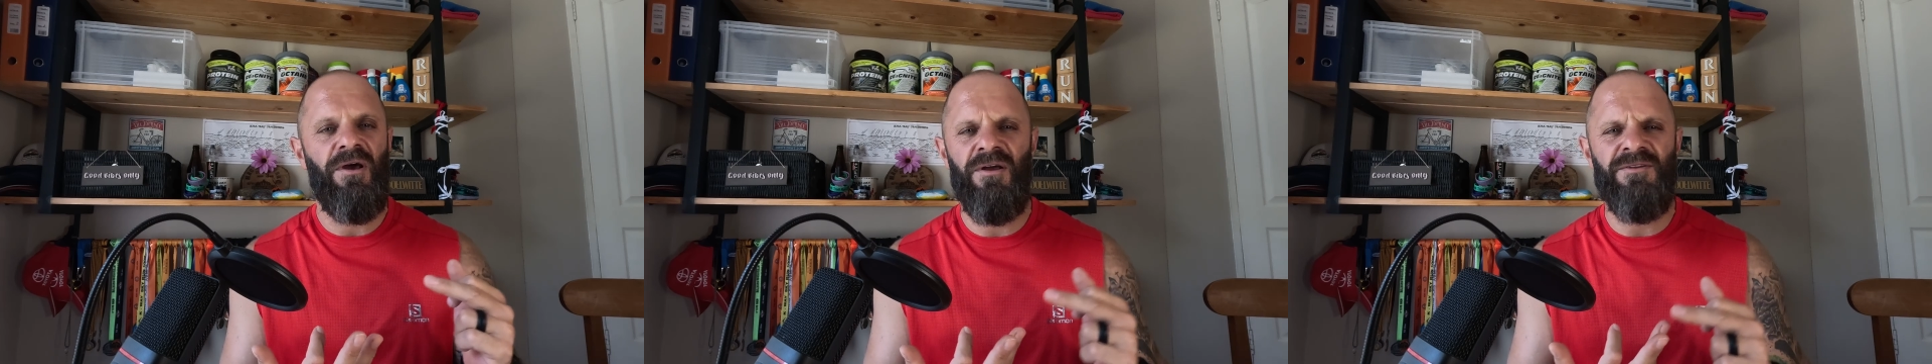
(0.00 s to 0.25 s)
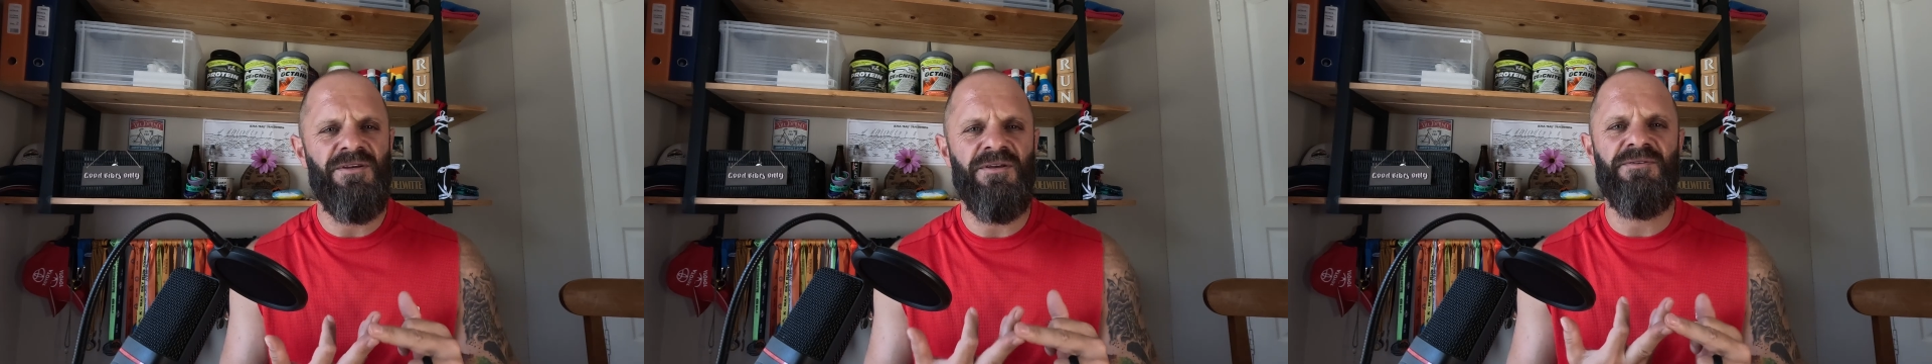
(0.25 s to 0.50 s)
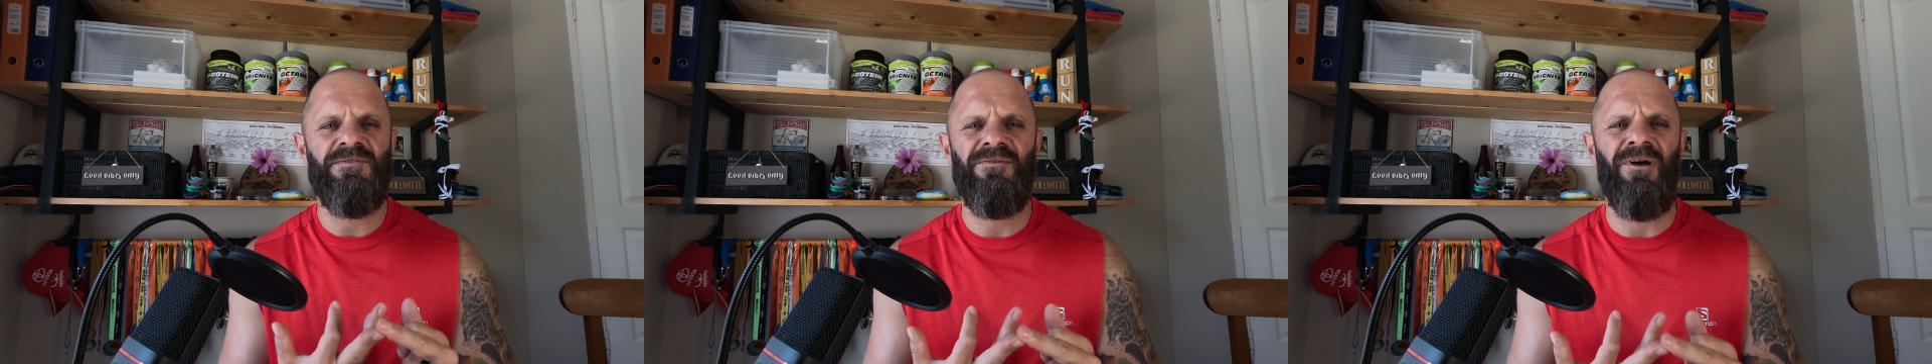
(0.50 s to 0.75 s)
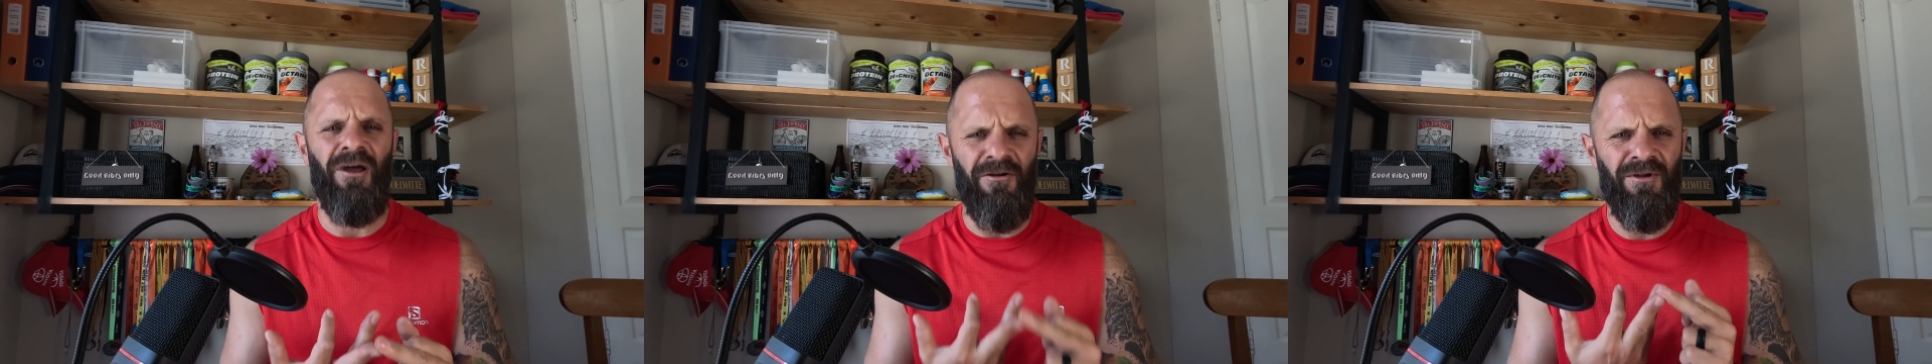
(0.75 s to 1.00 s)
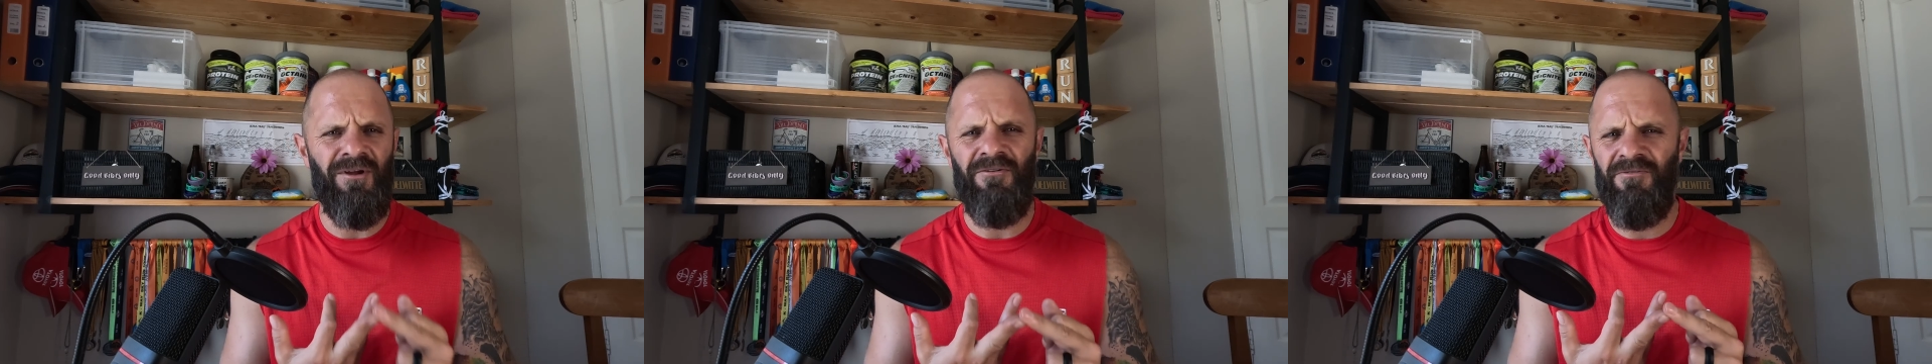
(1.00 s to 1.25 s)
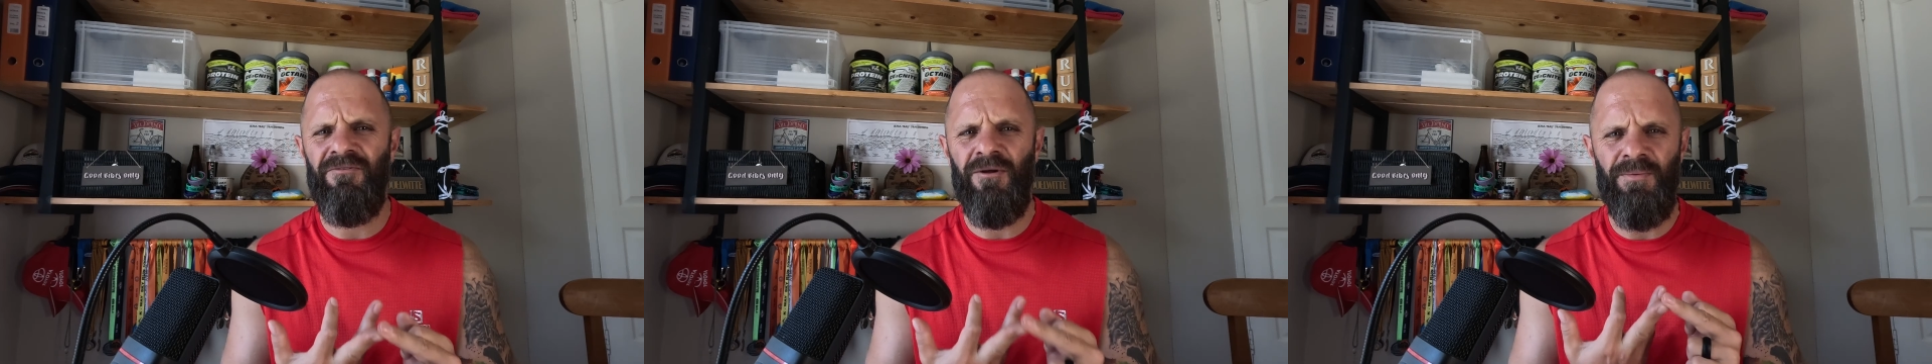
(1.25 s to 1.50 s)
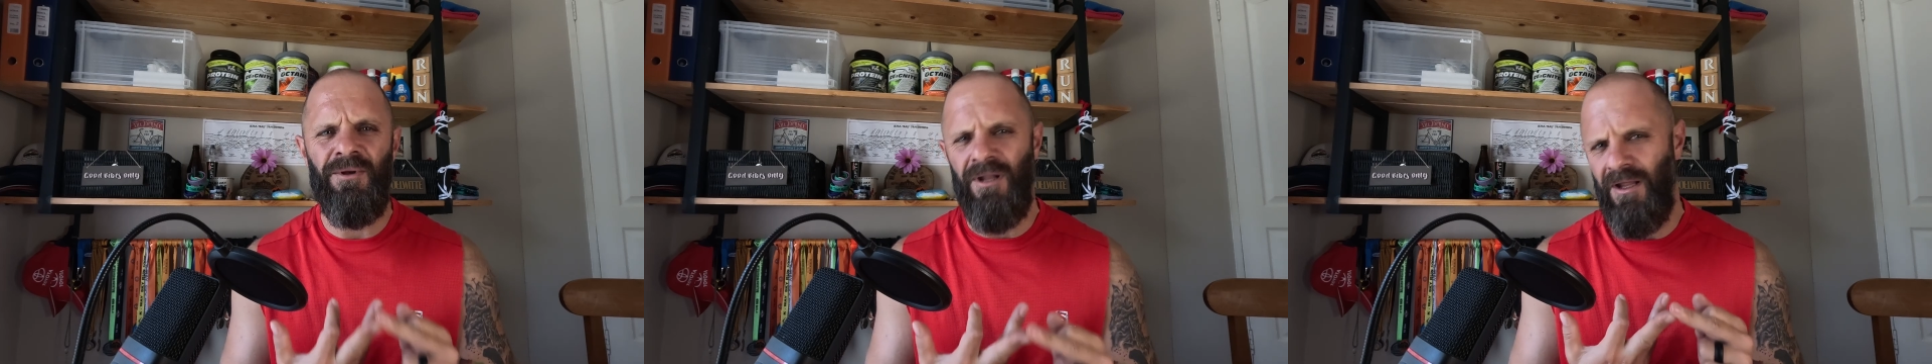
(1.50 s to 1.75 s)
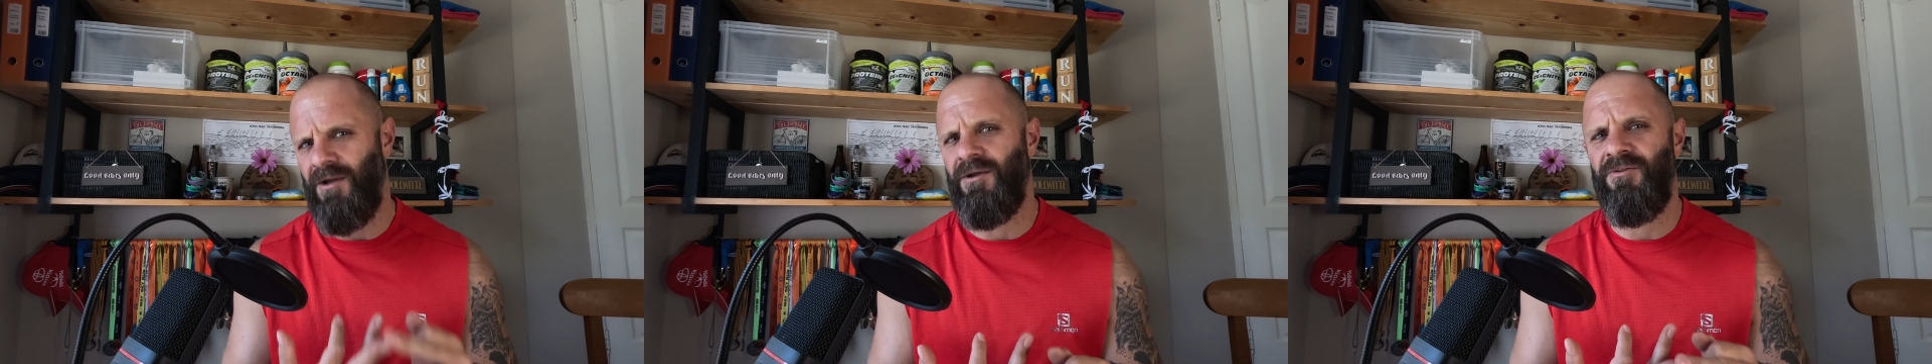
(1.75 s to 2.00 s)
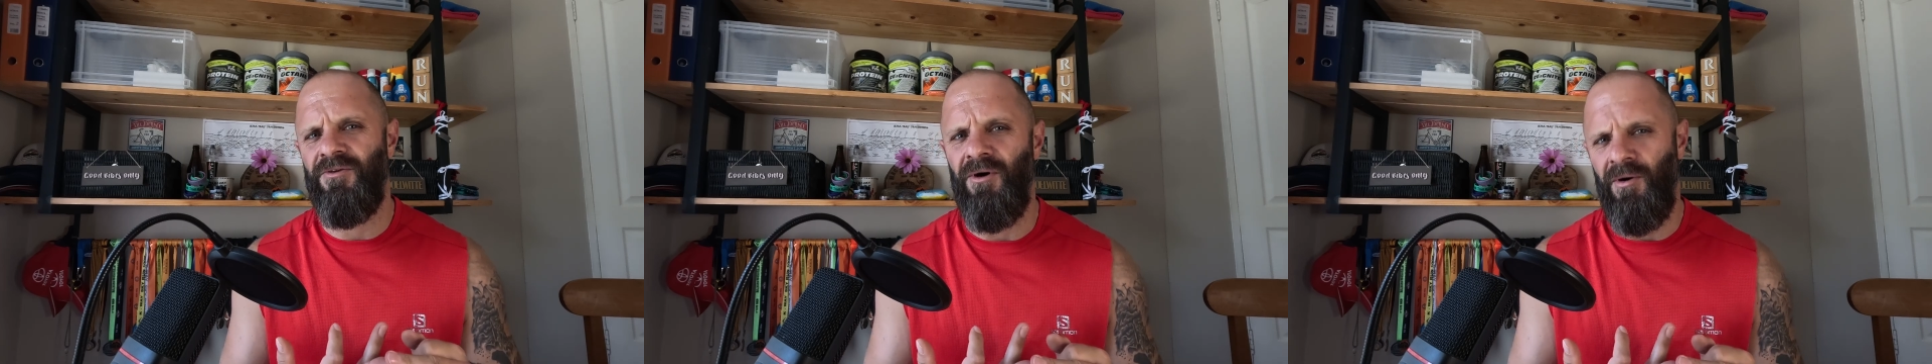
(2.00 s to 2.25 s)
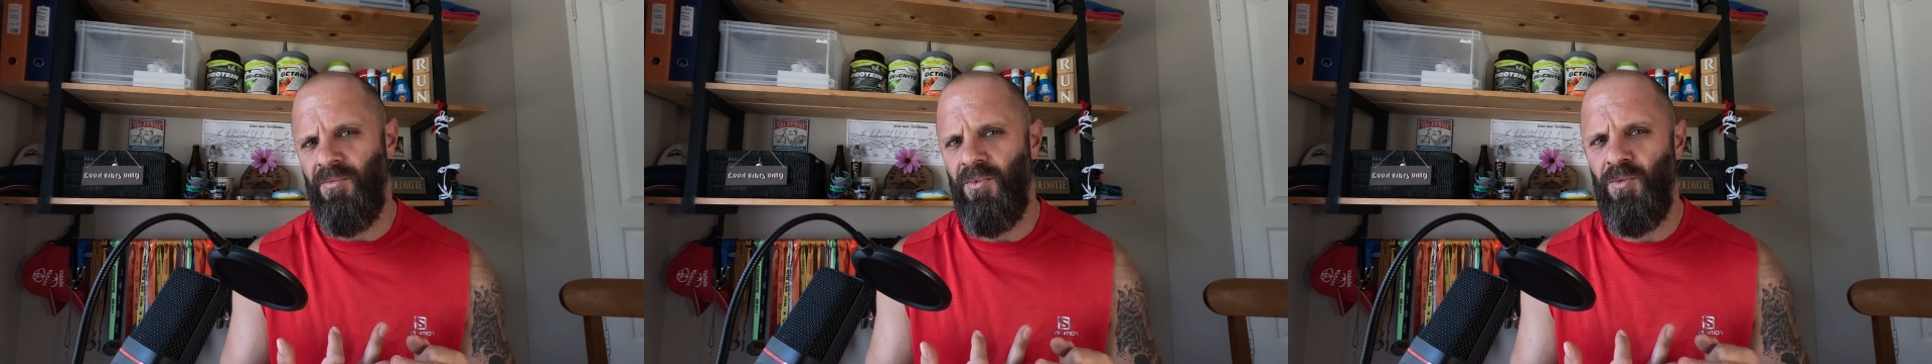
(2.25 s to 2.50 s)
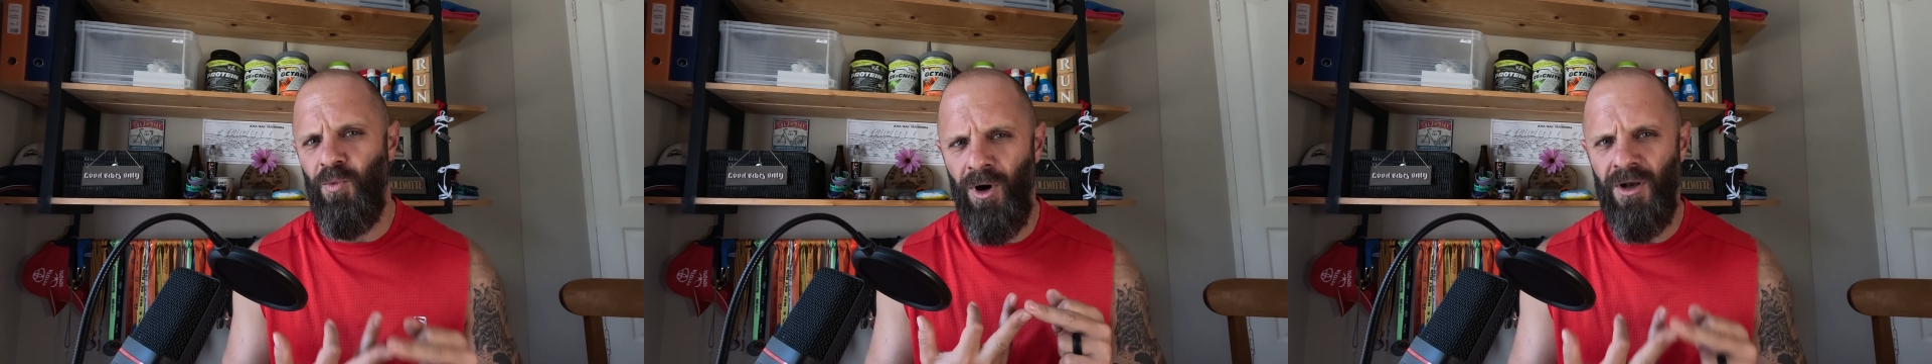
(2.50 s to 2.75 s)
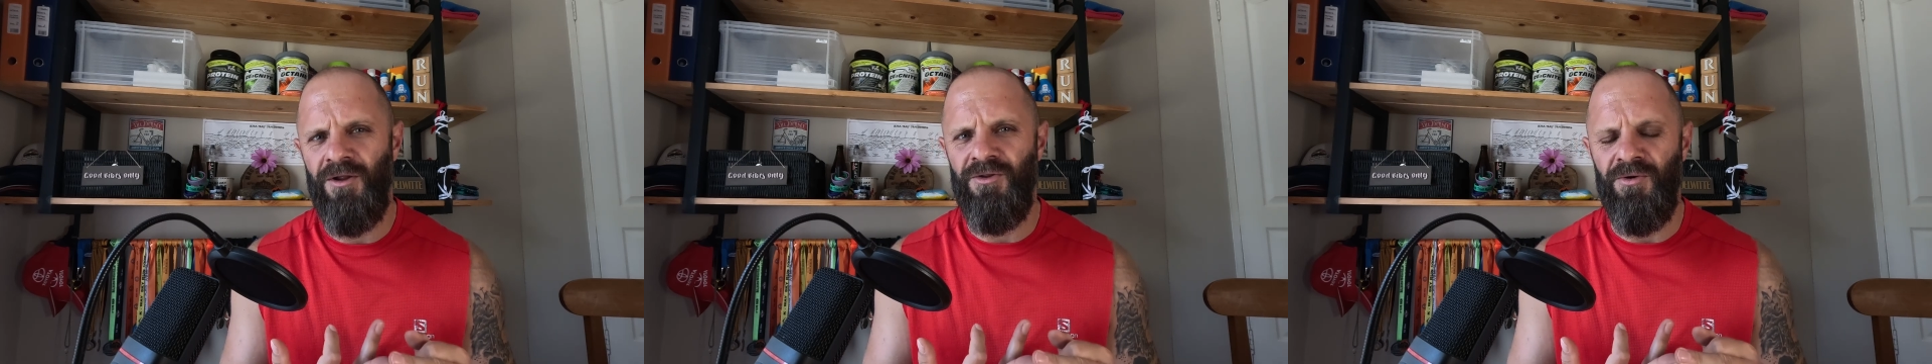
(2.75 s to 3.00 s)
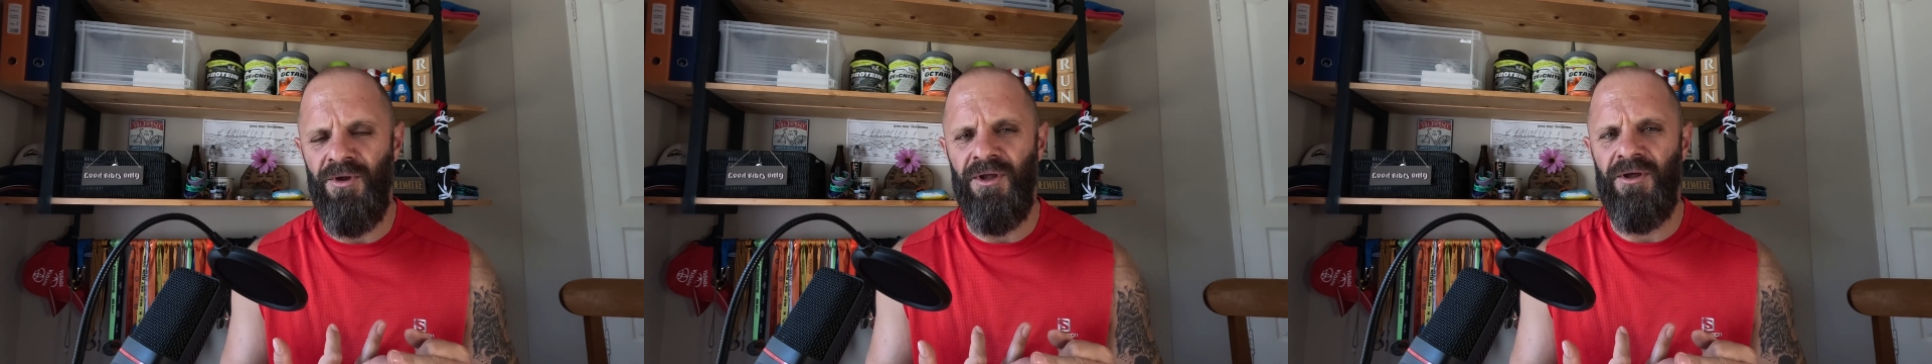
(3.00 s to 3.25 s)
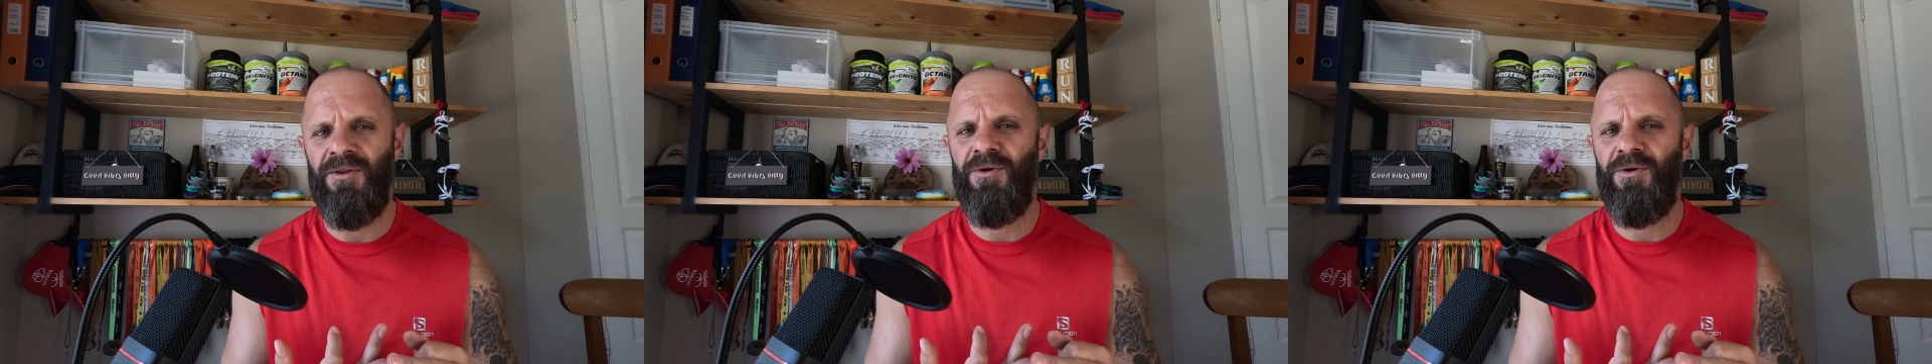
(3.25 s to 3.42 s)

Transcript: and just having a flippin' lekker time while you're doing it.